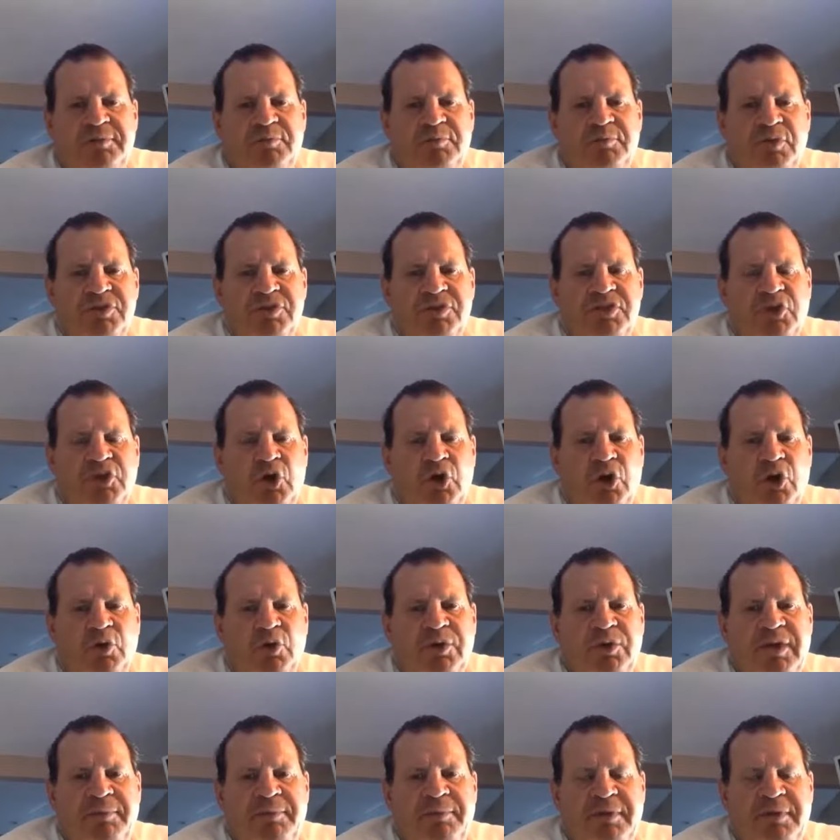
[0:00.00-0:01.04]
was in goal when
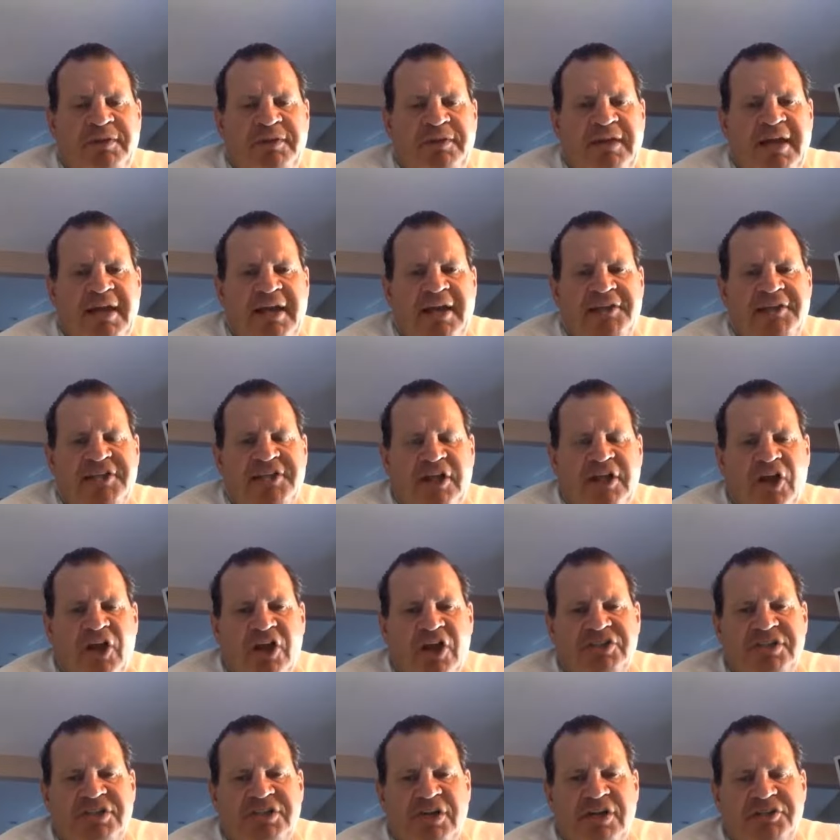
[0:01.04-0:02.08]
they beat the NHL
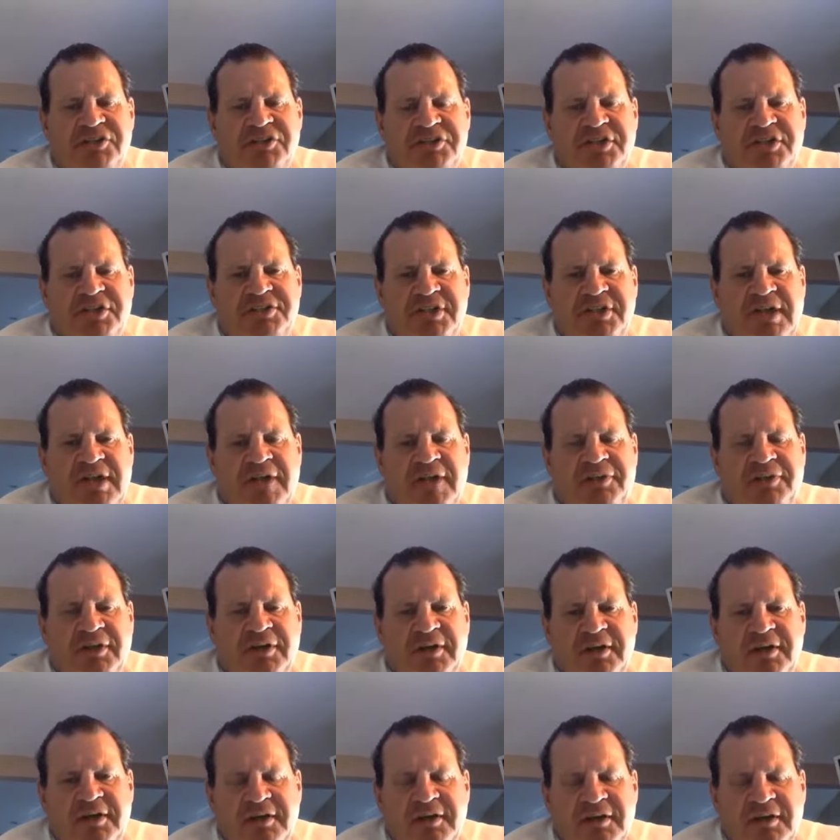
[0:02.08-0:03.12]
All-Stars 6-0.